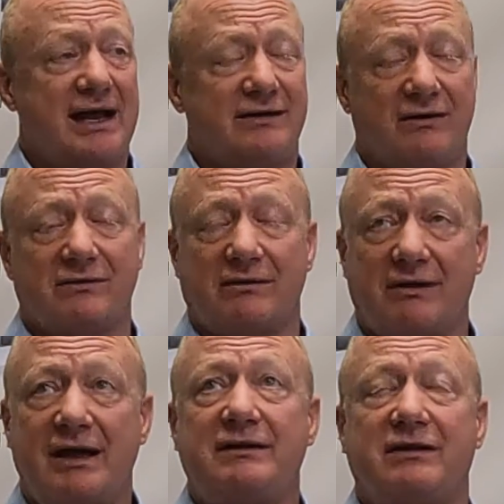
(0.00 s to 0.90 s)
don't
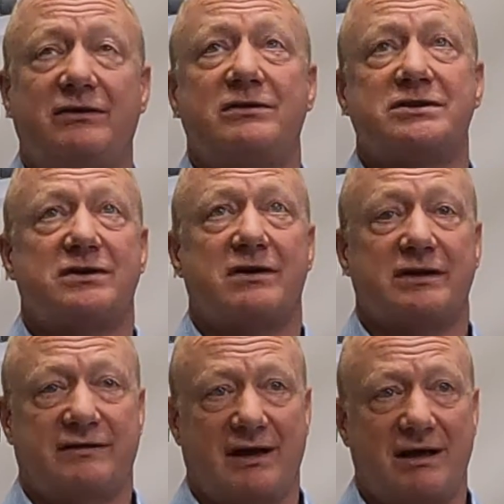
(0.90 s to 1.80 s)
like to do this
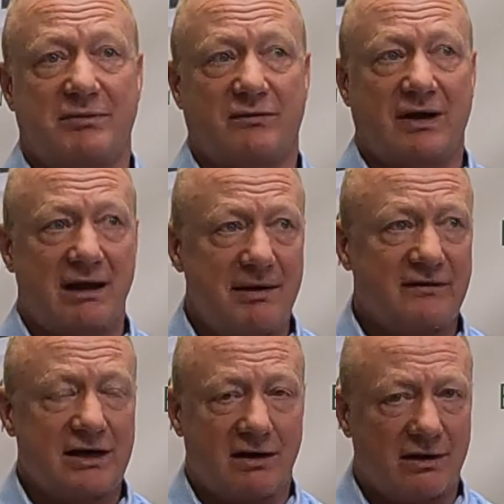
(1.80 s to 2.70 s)
all the time, but when I'm
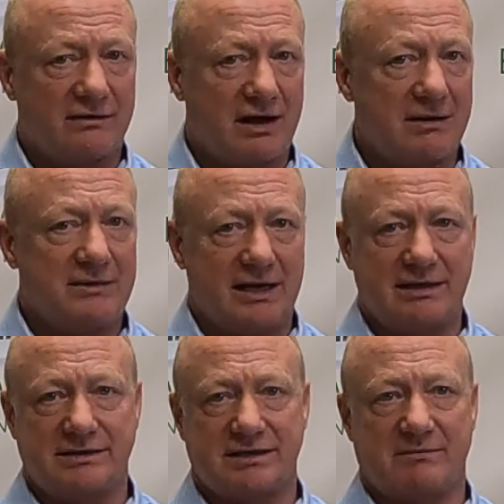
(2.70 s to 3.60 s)
having a hard time
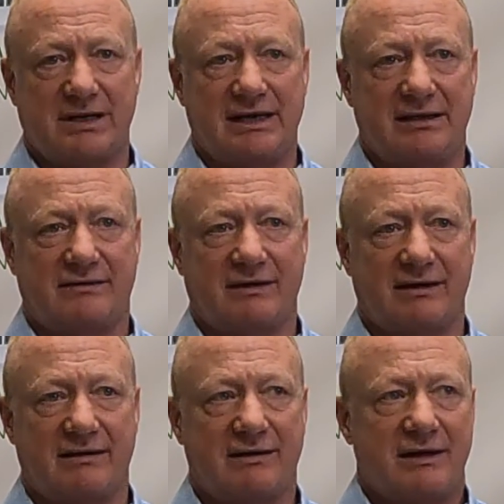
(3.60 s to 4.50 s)
getting somebody
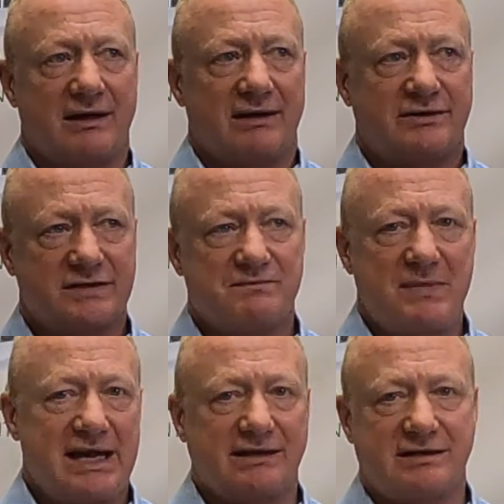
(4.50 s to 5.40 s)
to just
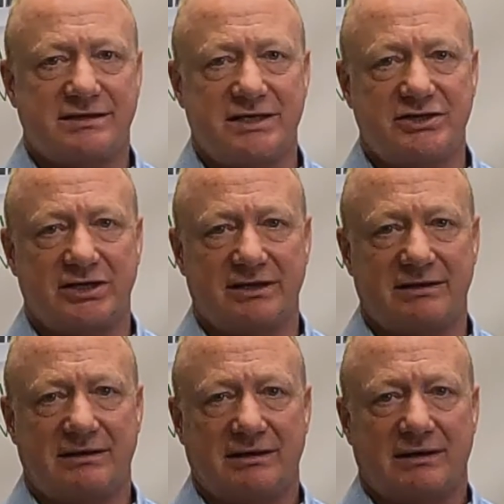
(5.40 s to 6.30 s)
make a decision,